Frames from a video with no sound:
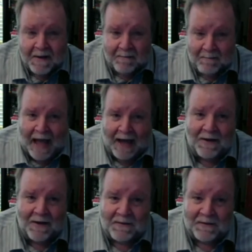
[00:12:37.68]

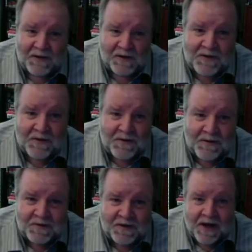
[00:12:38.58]
Man of the
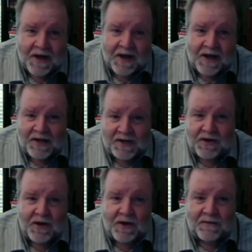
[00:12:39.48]
tombs, he's
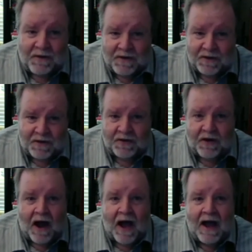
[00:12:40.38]
driven to
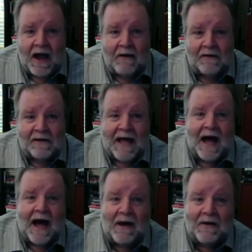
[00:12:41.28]
cry out
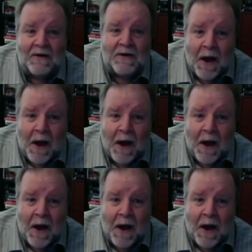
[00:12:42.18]
loud.